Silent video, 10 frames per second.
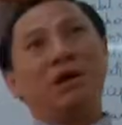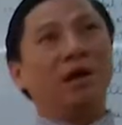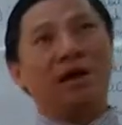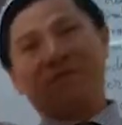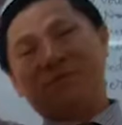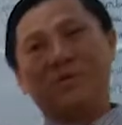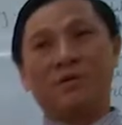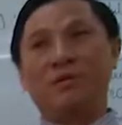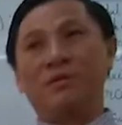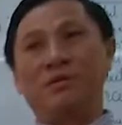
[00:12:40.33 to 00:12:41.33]
have
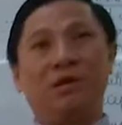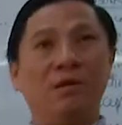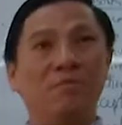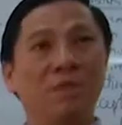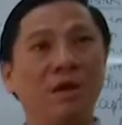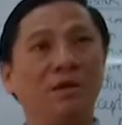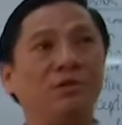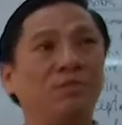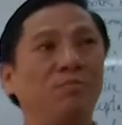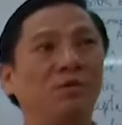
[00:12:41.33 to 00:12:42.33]
the
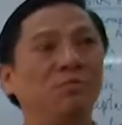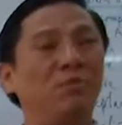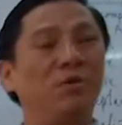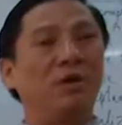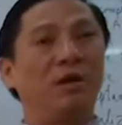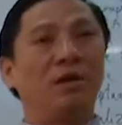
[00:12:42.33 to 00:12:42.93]
image of this building